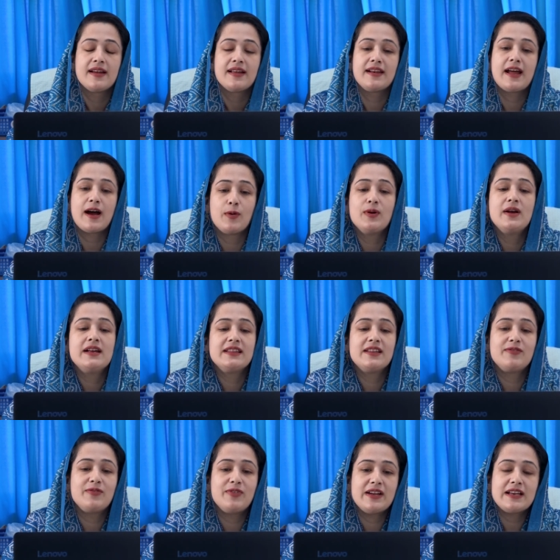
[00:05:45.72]
Now,
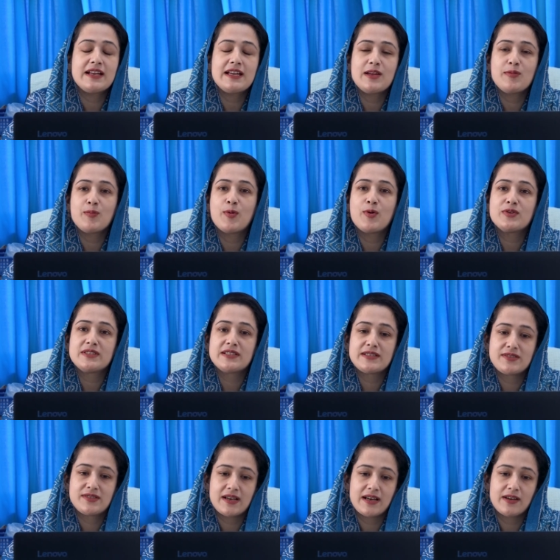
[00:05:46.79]
the very
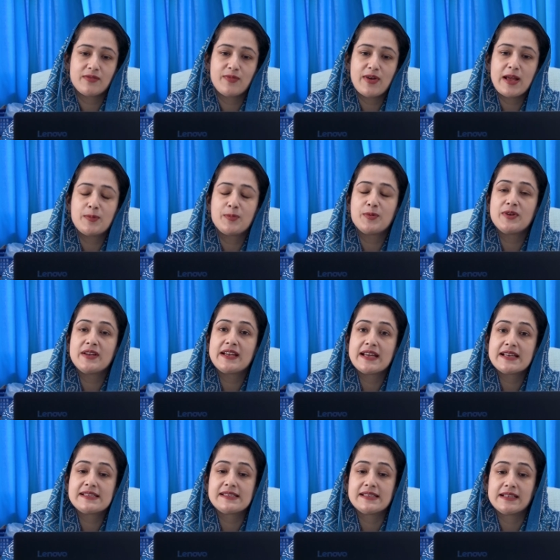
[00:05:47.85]
important drug valproic
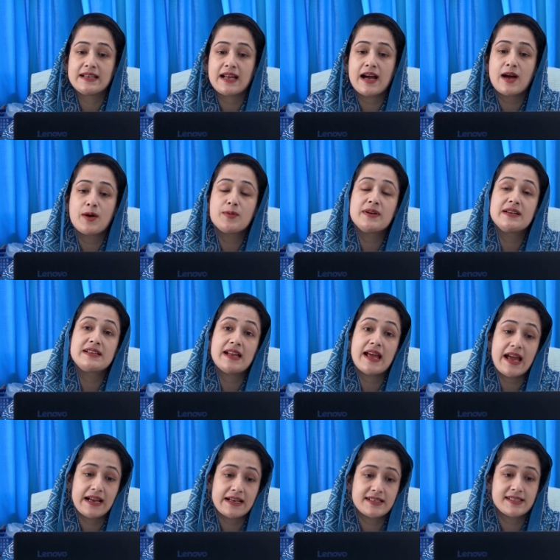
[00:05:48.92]
acid, how it
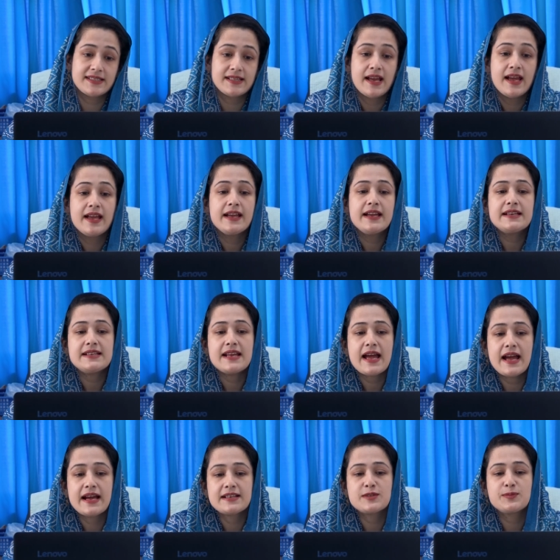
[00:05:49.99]
acts. It
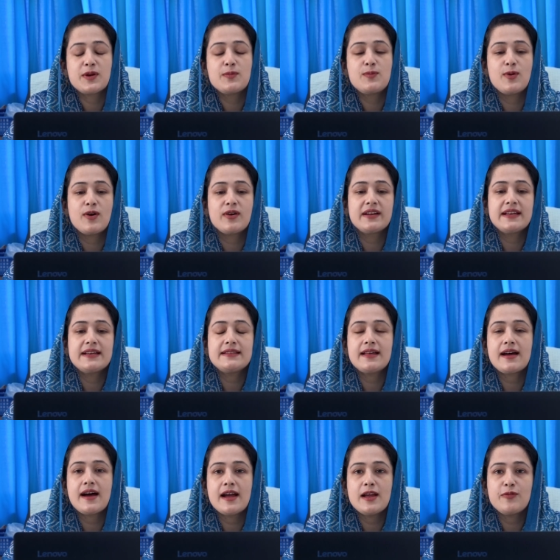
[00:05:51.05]
acts by blocking
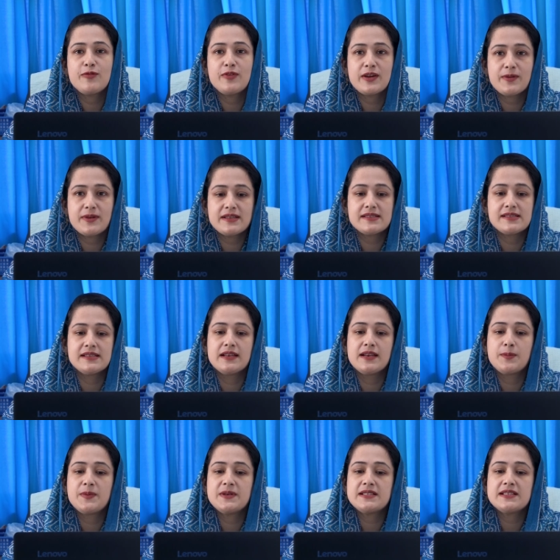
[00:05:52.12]
the high frequency
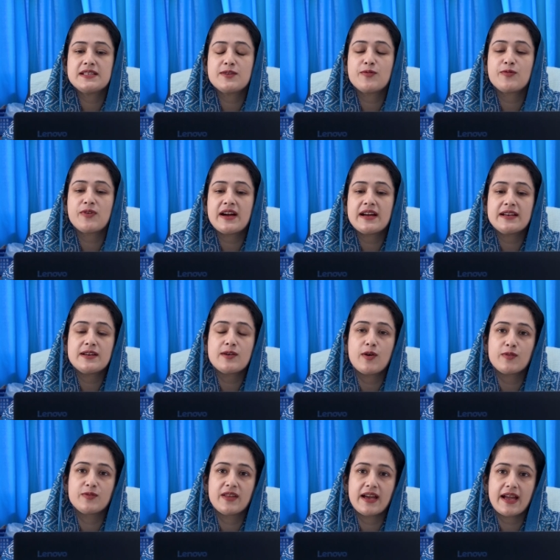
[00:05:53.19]
repetitive firing
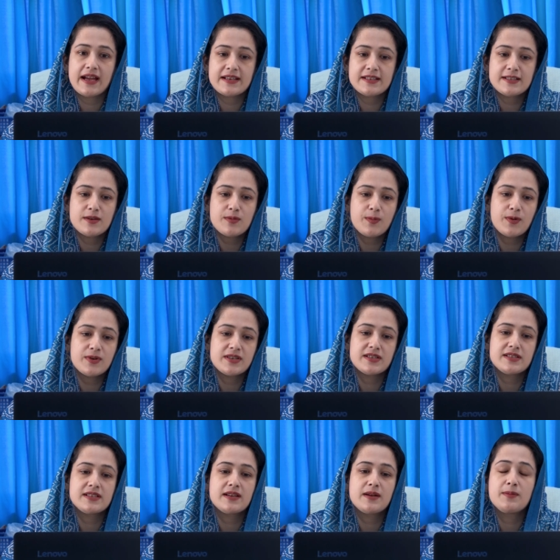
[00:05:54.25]
of the action
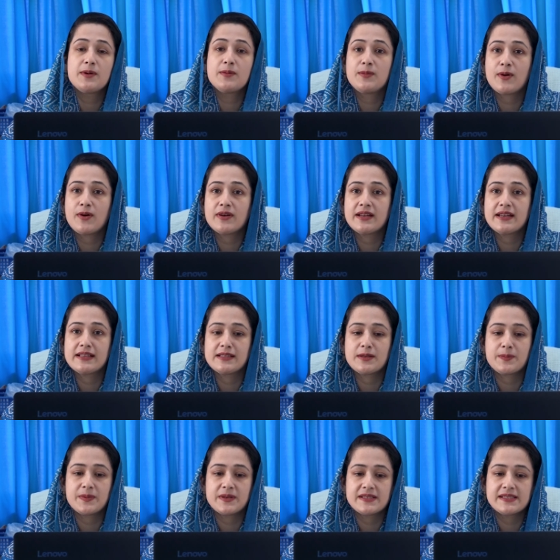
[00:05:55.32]
potential by blocking
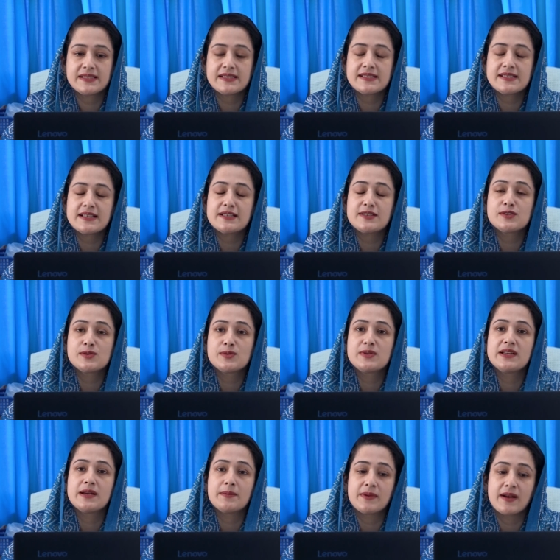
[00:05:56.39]
the persistent
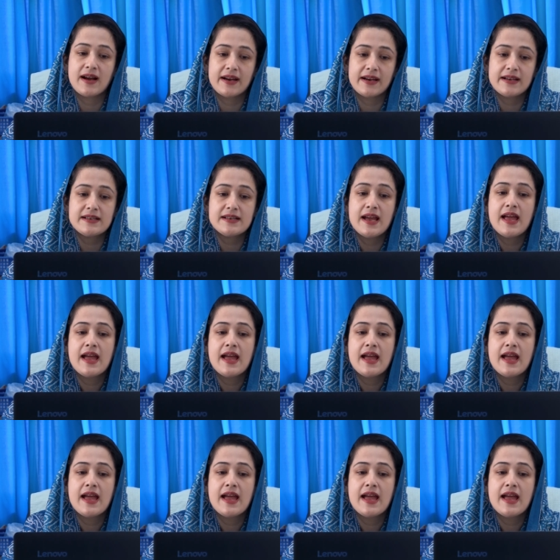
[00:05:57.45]
sodium current